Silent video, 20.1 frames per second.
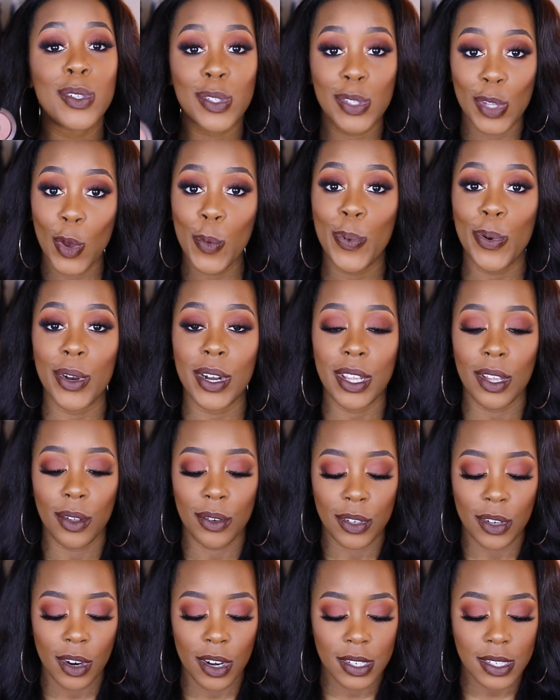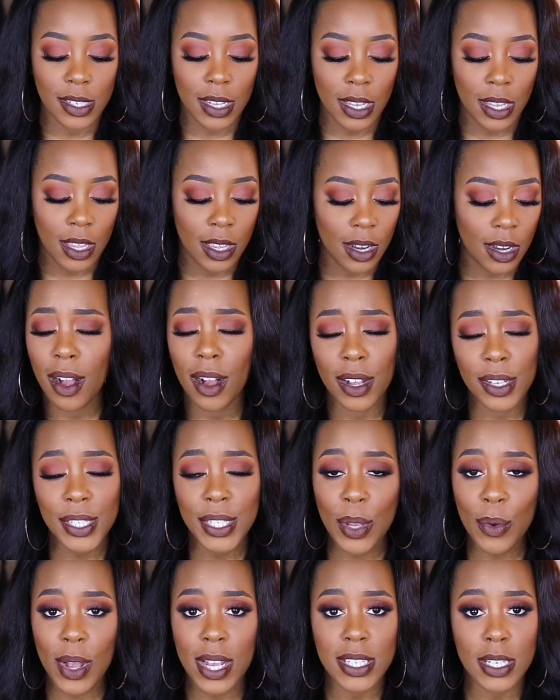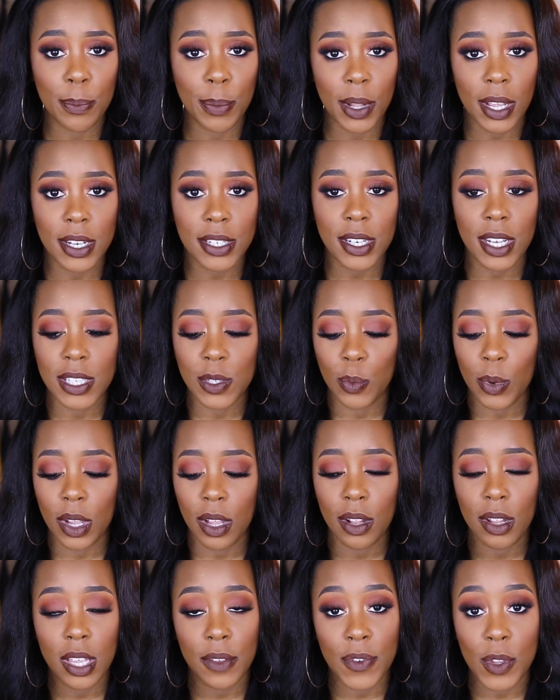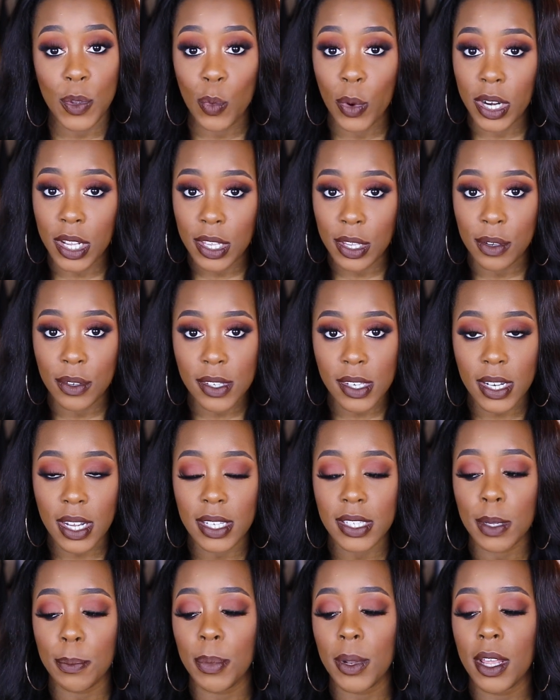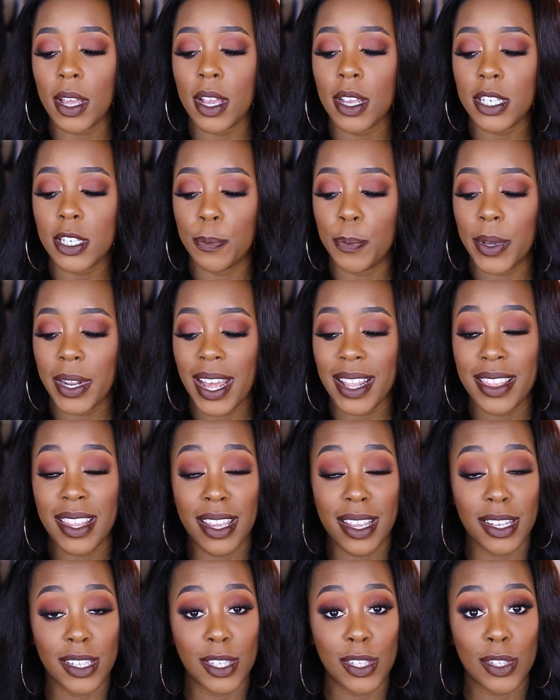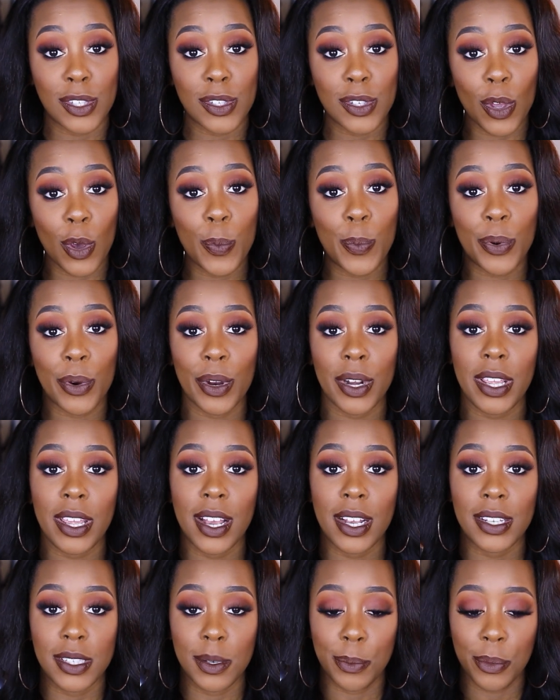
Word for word: so pretty on dark skin. Also as a blush as well if you wanna use it as a blush, but I think it's so pretty as a